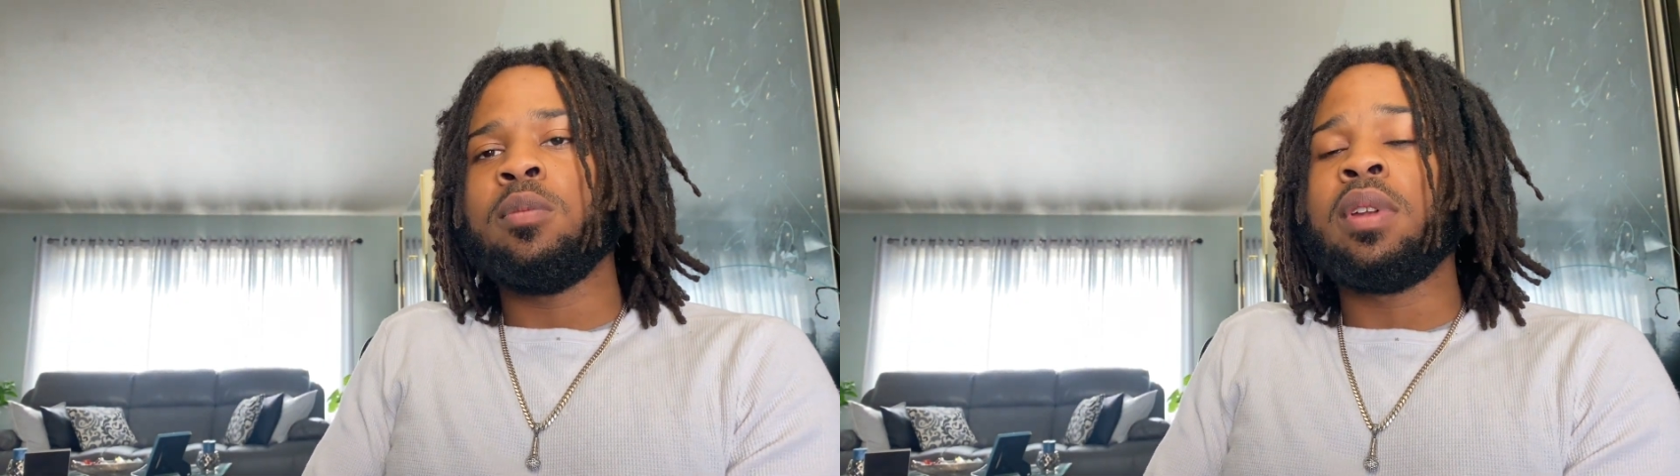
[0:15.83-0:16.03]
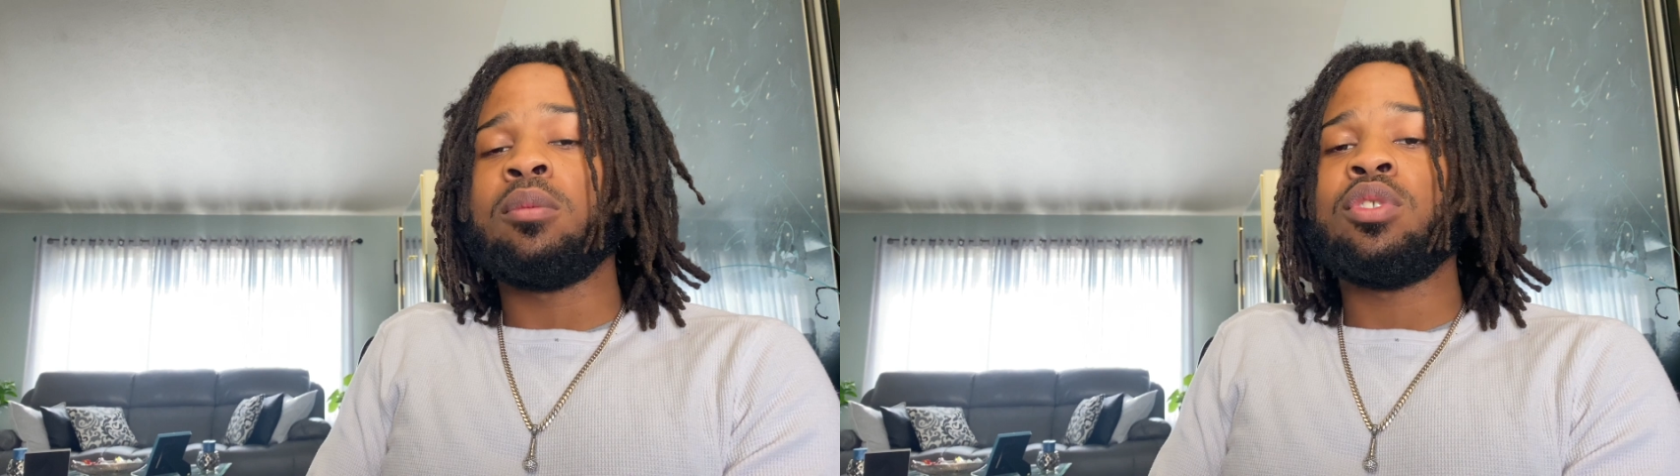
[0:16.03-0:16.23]

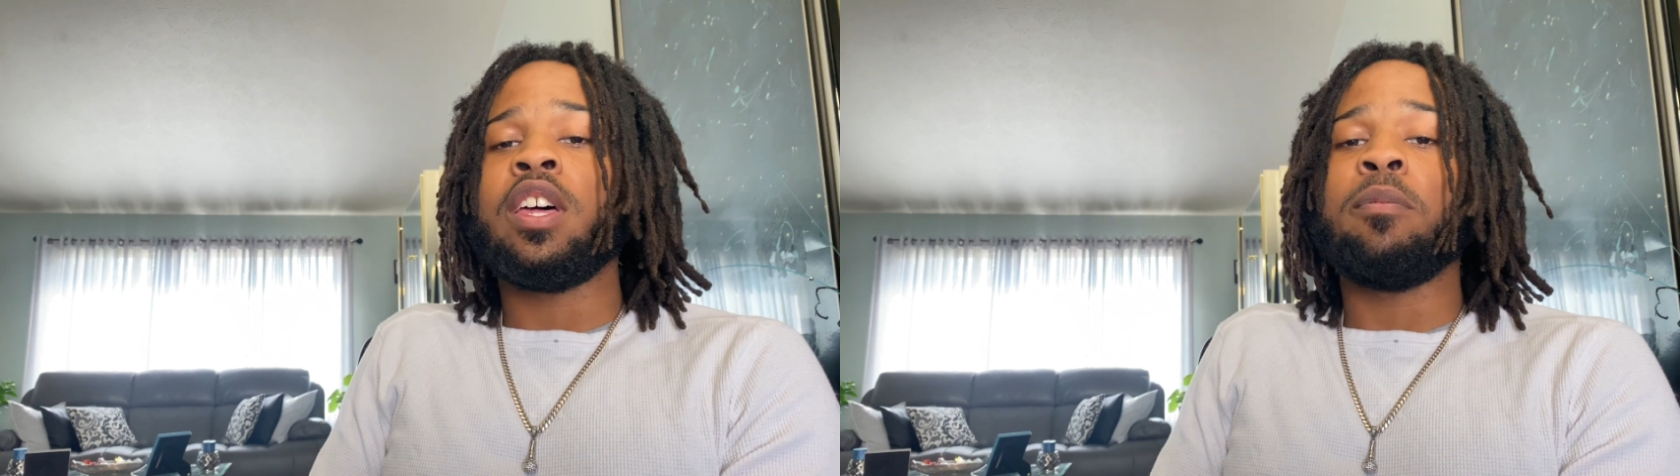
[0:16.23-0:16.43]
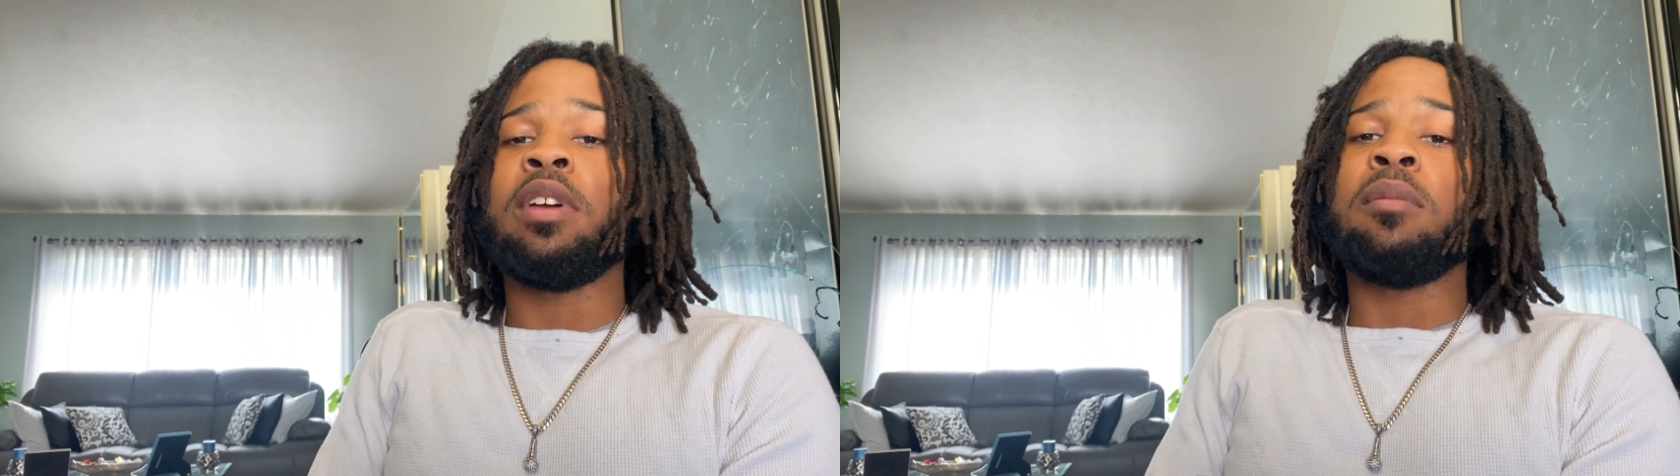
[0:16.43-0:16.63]
But I'm
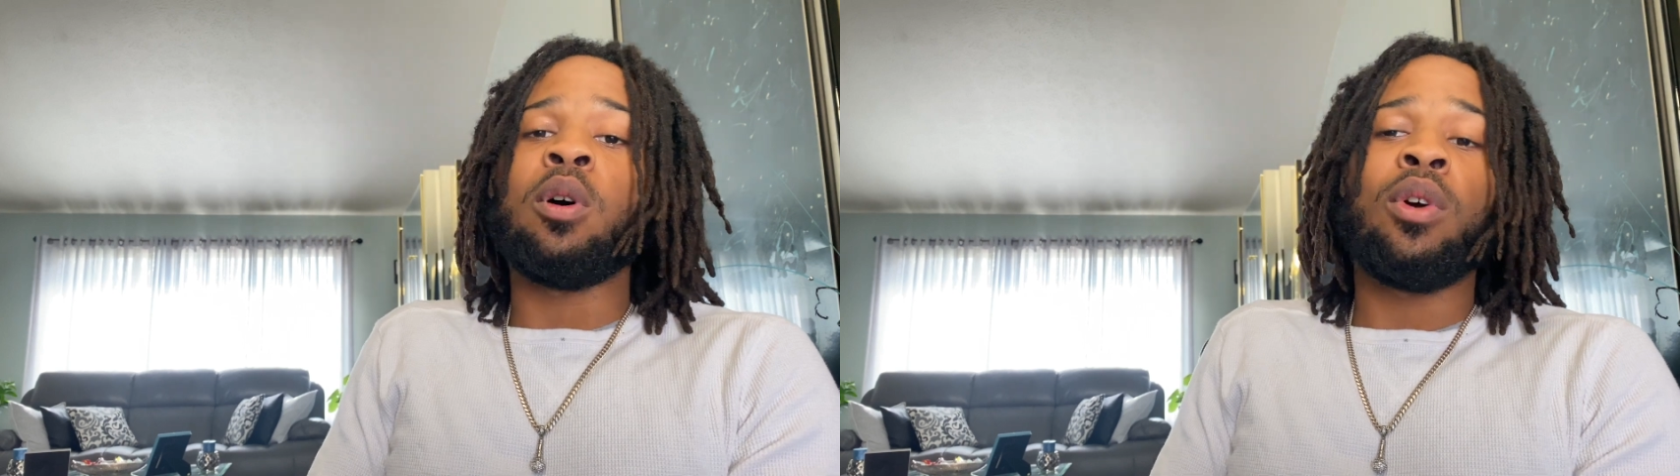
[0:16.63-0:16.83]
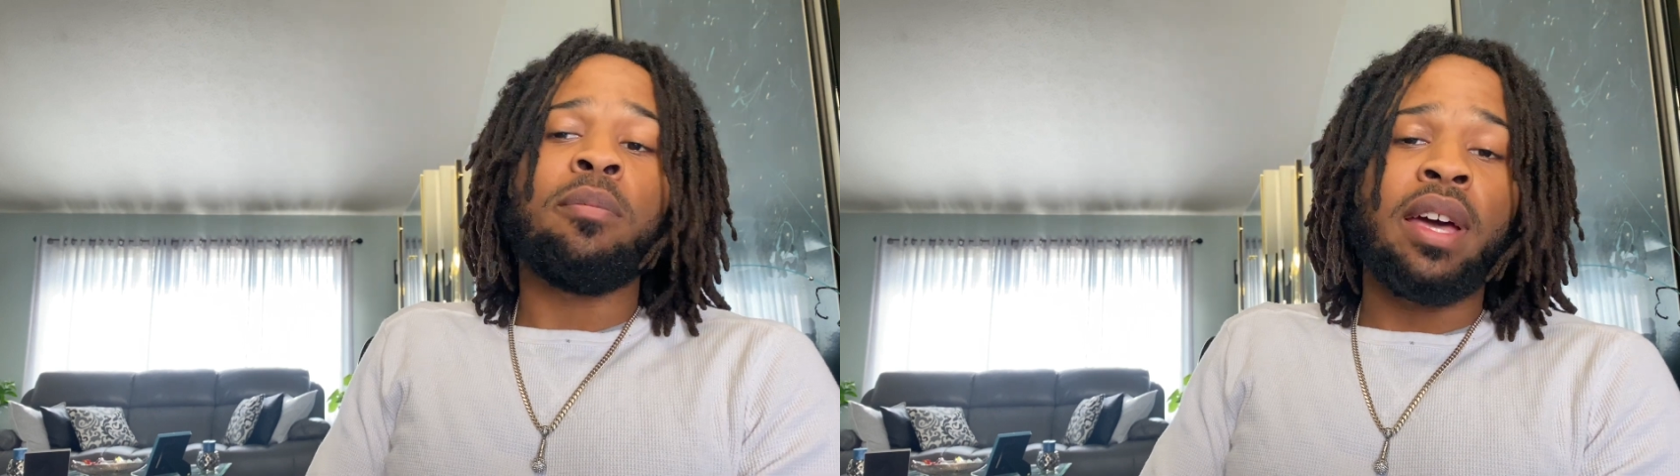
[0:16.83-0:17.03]
trying to make my
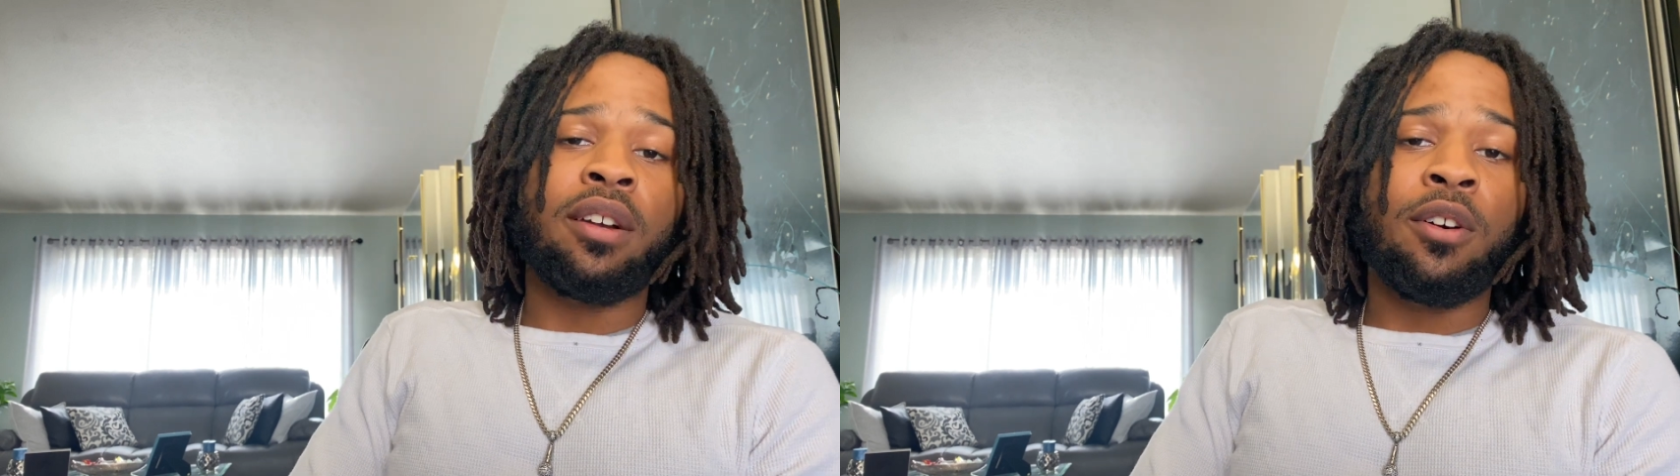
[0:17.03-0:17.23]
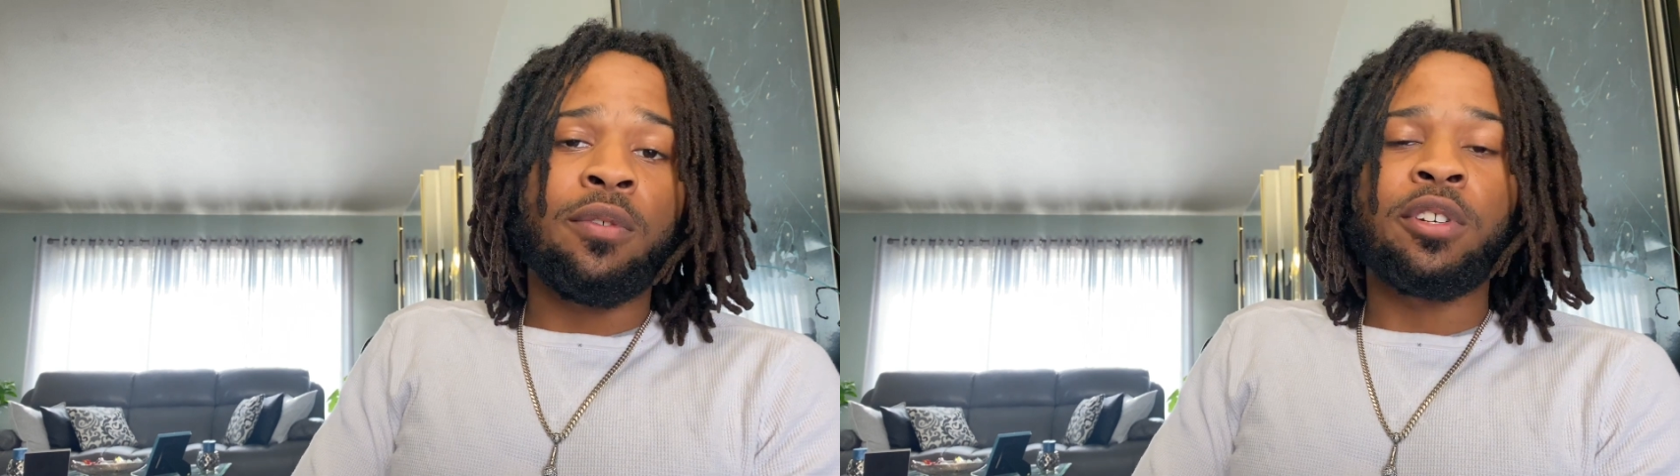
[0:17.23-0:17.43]
way back
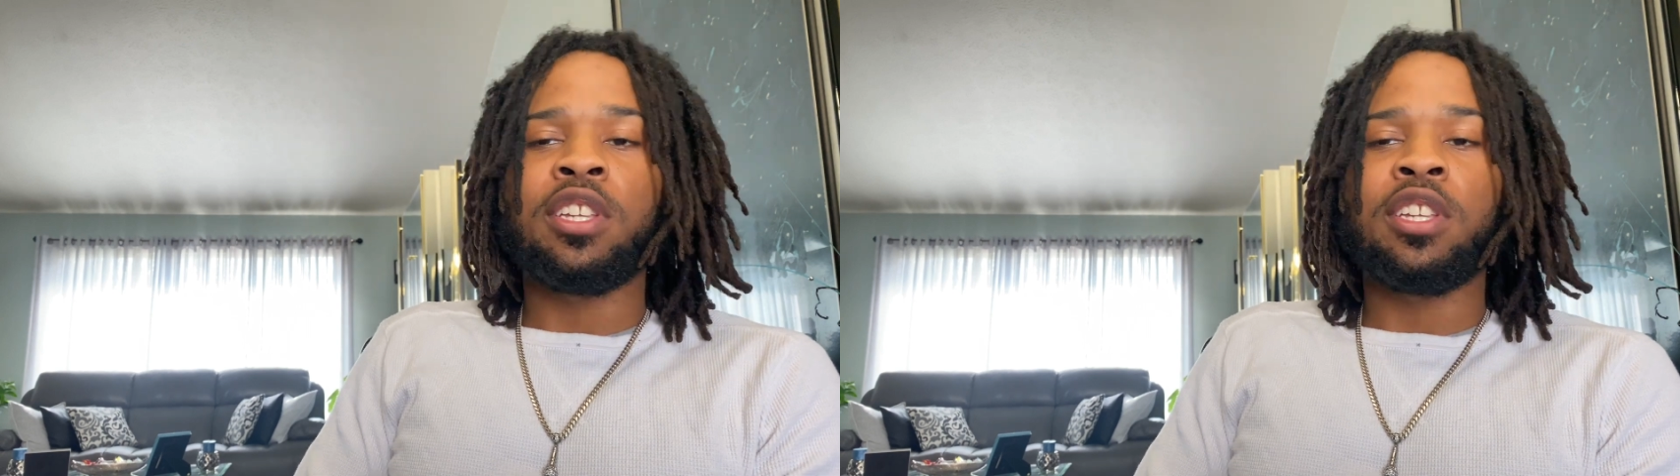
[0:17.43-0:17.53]
over,